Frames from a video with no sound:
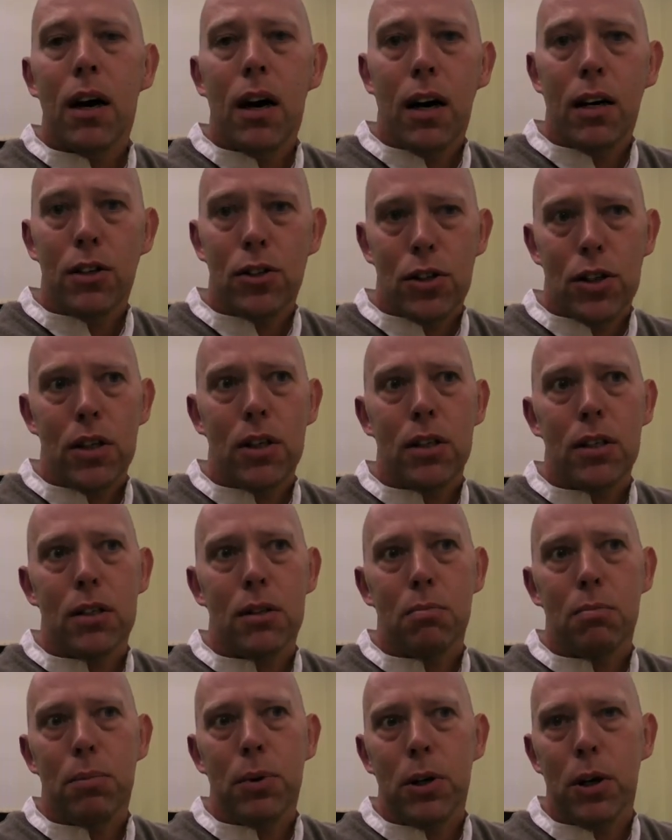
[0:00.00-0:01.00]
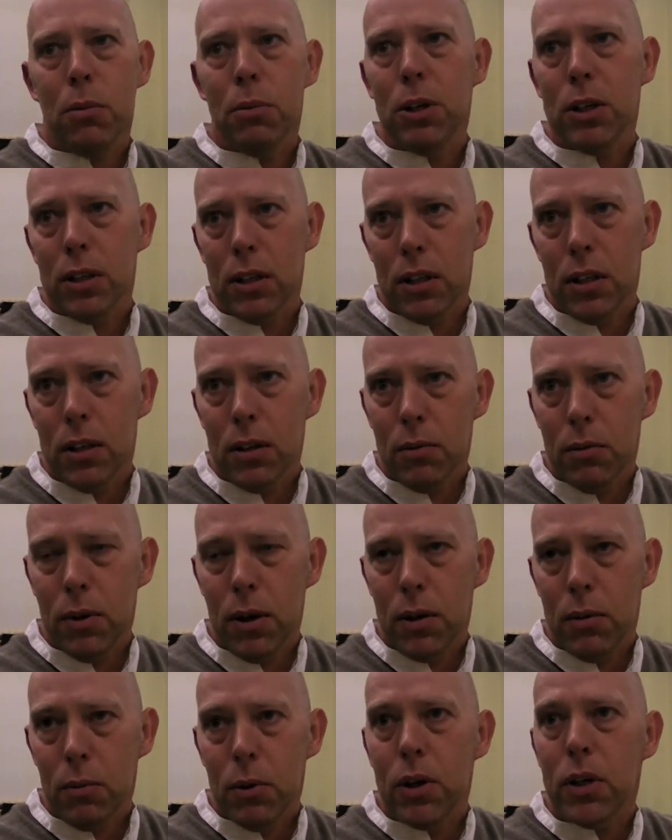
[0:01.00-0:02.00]
and she's predominantly
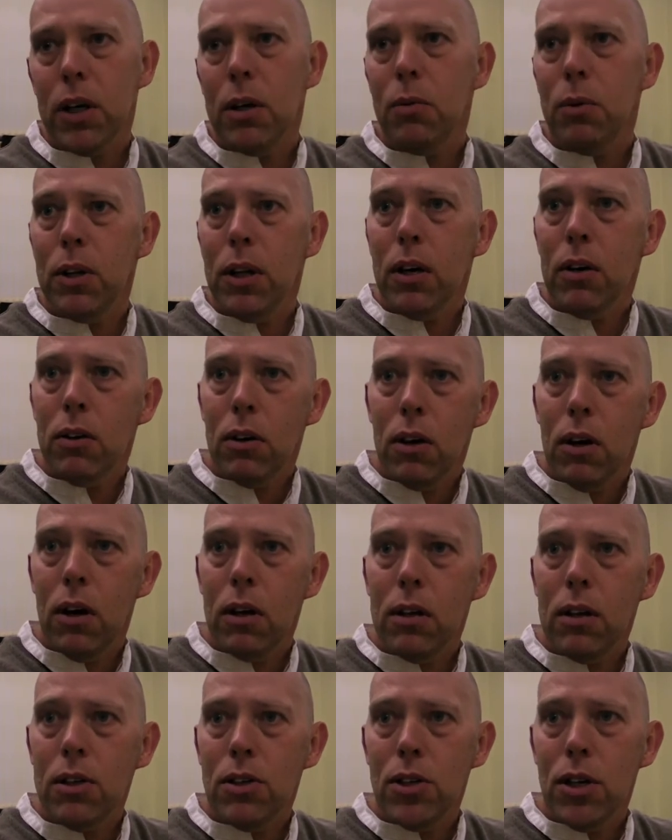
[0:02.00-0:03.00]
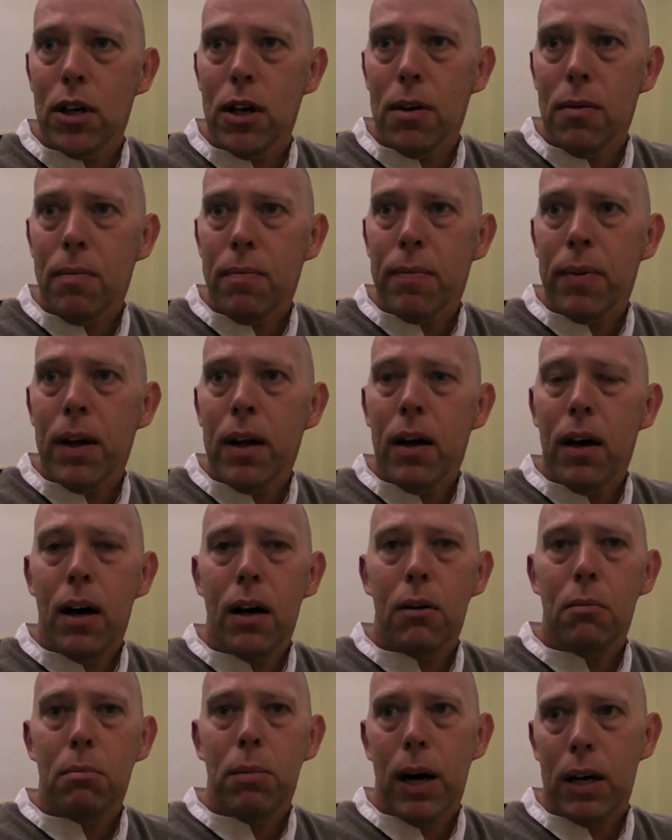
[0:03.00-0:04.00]
working with oncology
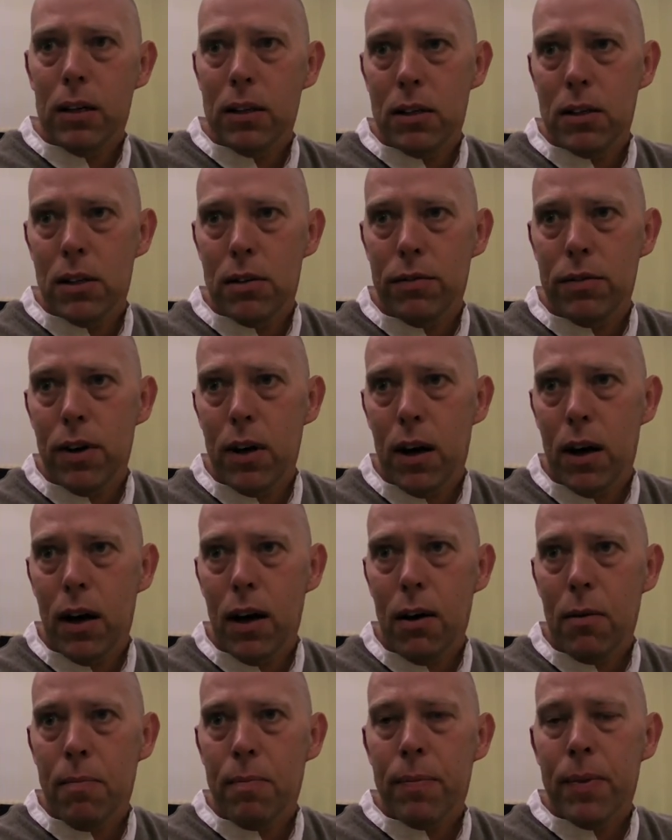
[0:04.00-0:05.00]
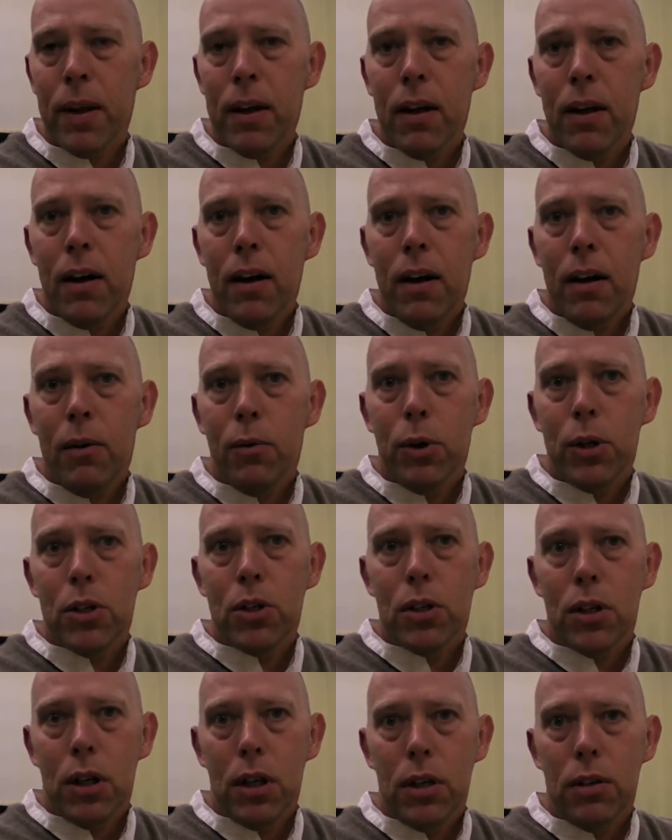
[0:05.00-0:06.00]
and palliative care,
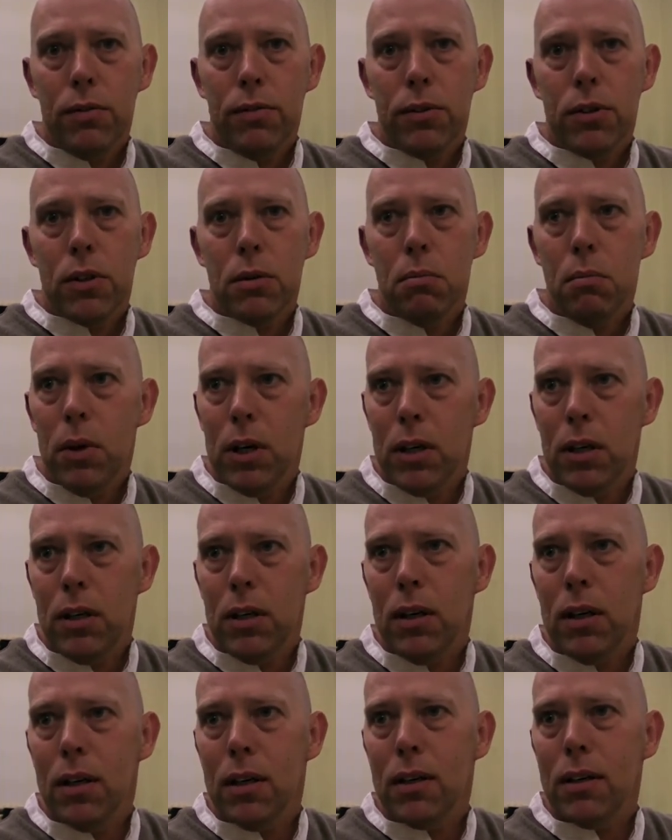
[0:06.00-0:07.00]
which leaves me